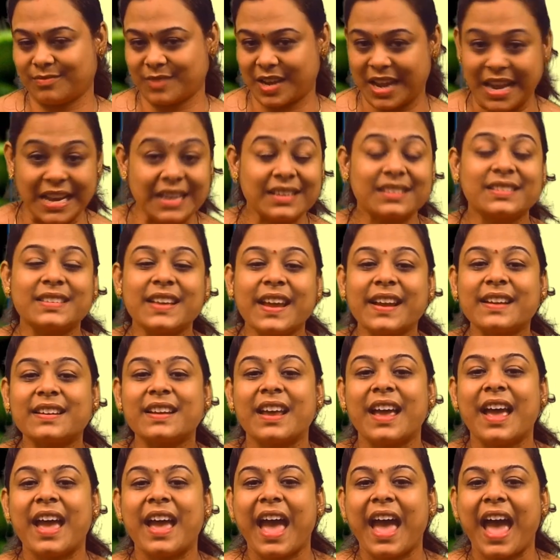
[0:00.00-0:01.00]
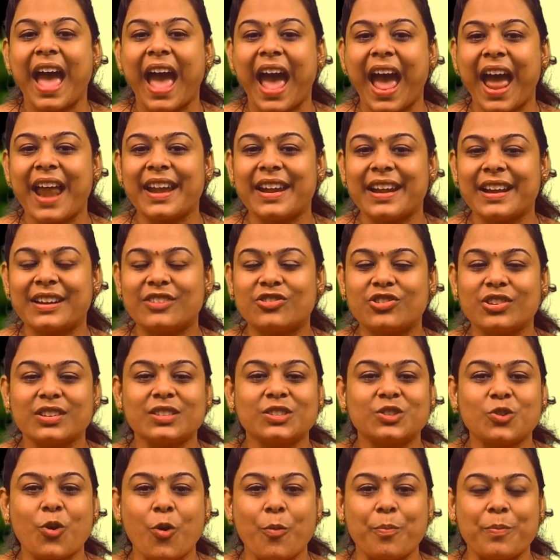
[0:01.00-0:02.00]
insect and it
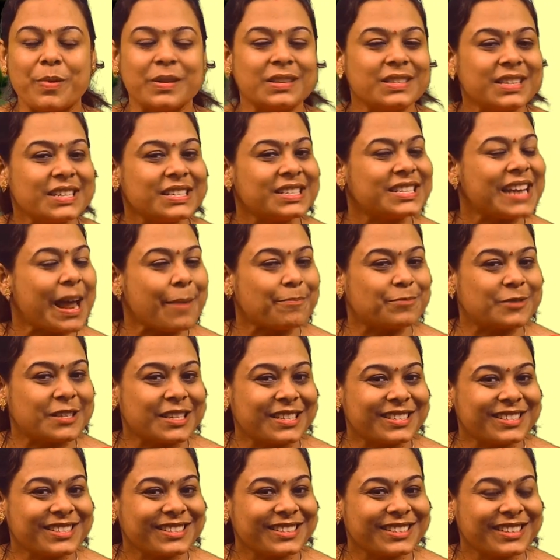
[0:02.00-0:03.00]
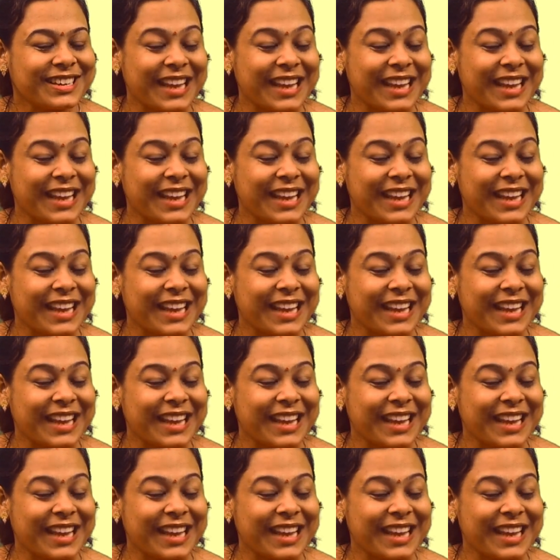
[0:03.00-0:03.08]
just opens and traps it,